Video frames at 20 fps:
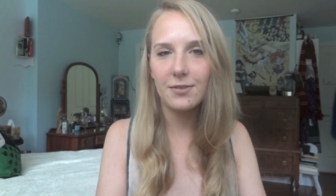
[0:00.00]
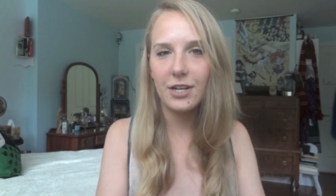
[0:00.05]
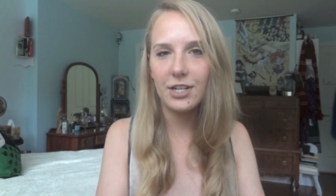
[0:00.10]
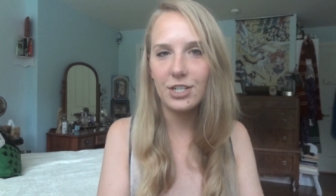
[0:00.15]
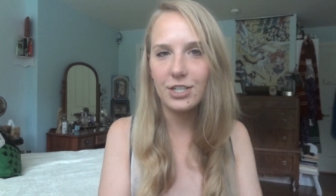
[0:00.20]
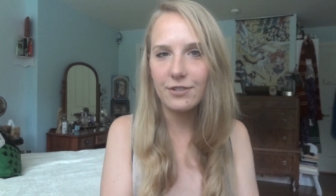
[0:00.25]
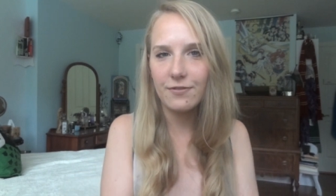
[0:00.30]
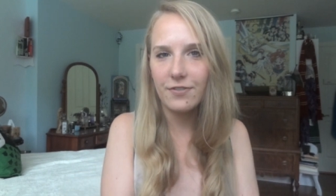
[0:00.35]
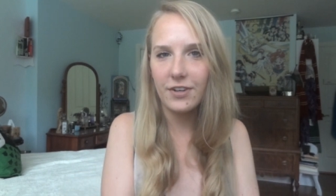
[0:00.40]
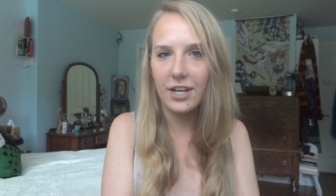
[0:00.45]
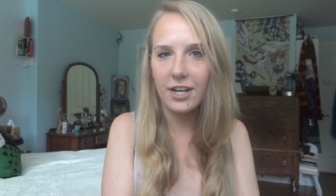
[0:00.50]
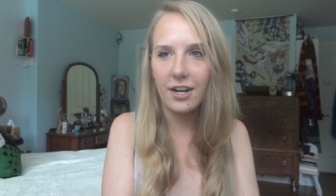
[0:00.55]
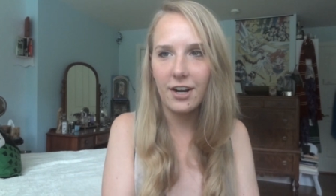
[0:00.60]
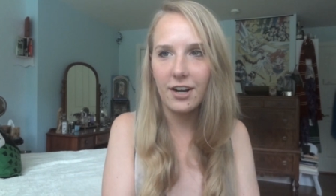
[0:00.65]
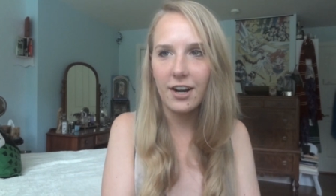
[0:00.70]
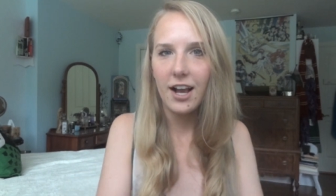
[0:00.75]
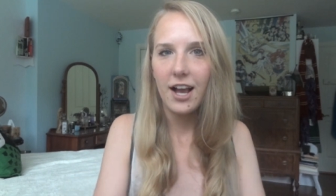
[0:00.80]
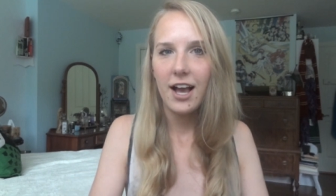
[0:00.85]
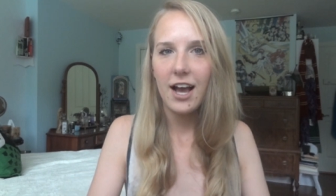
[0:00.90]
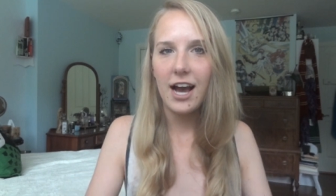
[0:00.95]
so I just
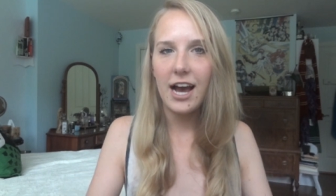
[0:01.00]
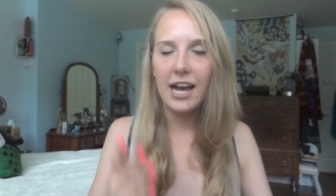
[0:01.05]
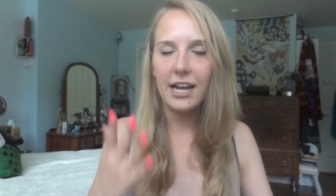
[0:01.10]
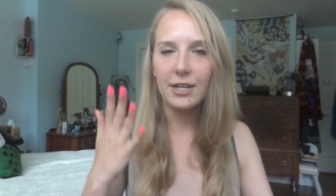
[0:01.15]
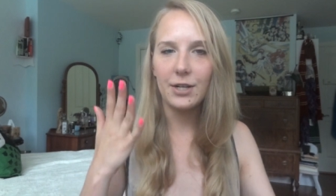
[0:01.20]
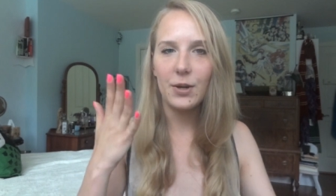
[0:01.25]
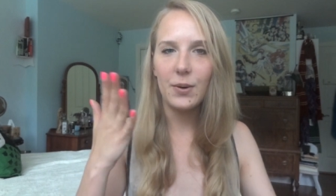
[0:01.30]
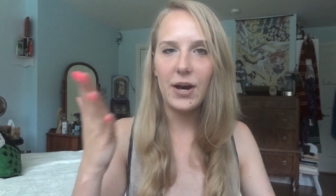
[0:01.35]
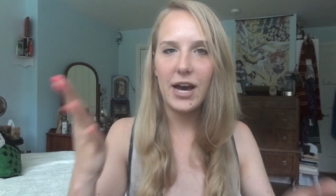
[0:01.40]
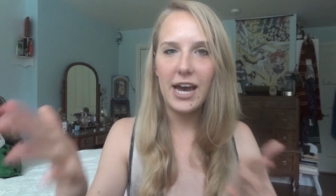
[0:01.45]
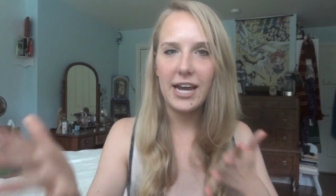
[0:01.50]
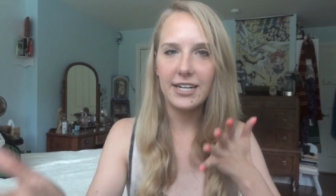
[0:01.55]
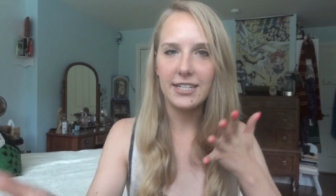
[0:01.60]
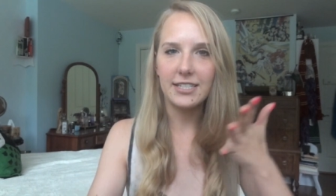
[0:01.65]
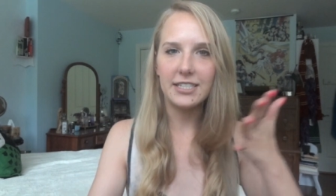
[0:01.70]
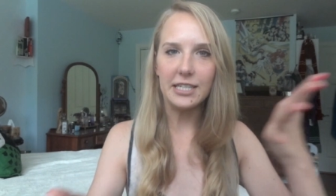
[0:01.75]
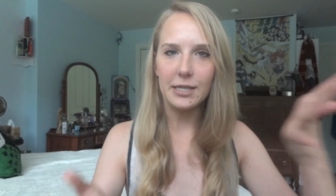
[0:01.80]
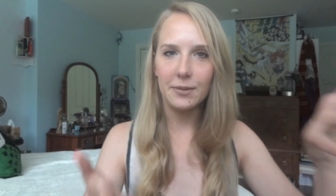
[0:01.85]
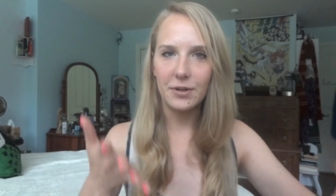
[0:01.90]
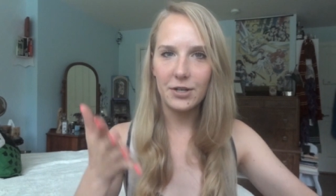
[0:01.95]
figured I'd go ahead
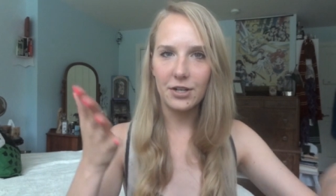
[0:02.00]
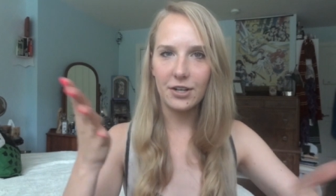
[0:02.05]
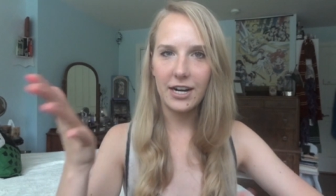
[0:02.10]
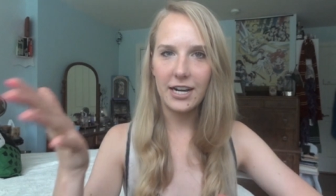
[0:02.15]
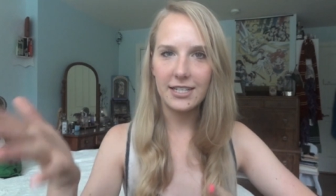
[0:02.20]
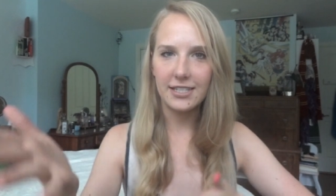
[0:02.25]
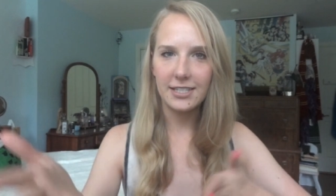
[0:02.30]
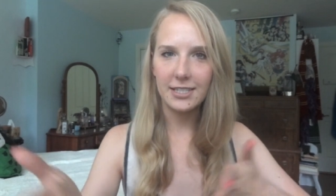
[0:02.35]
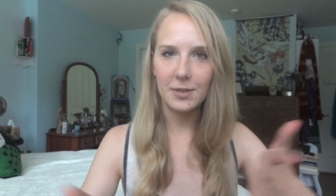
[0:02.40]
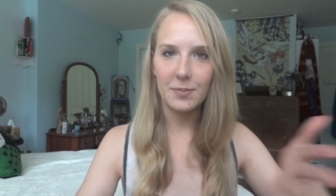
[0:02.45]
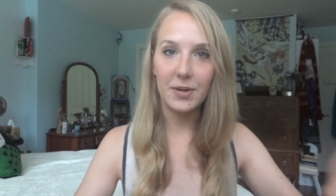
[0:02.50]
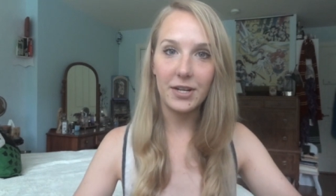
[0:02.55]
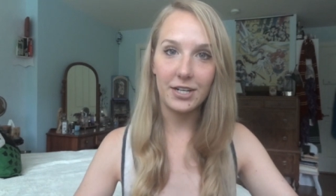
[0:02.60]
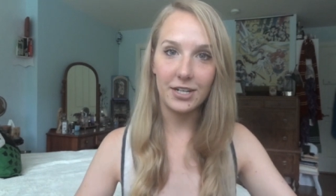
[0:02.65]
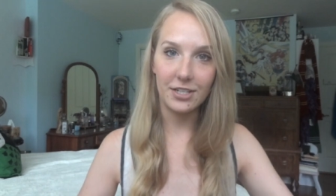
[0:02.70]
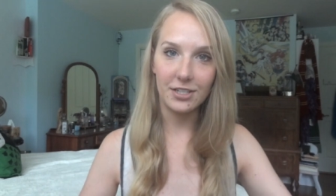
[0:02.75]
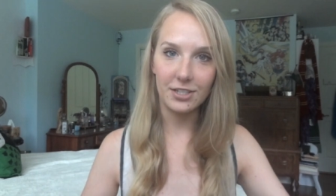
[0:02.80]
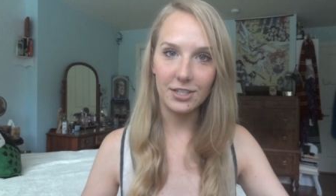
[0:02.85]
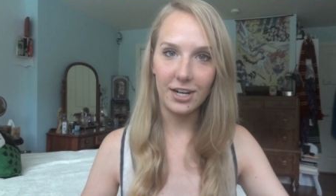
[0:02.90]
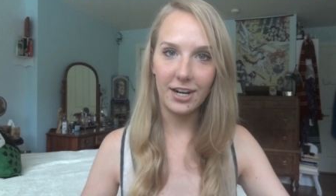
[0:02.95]
and see what your guys'
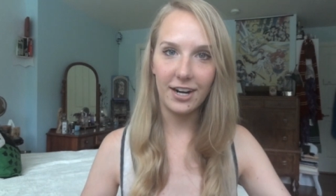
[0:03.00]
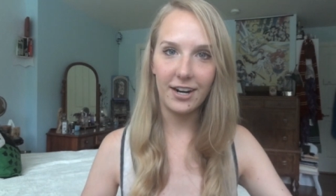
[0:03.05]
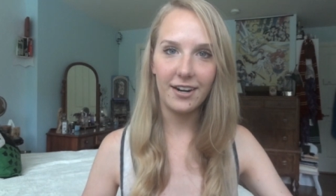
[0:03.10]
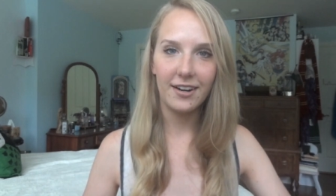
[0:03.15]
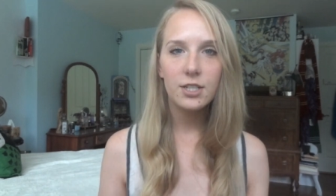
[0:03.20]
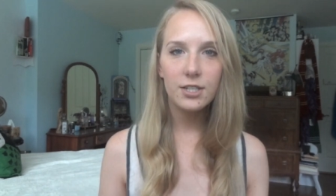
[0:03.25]
opinions are.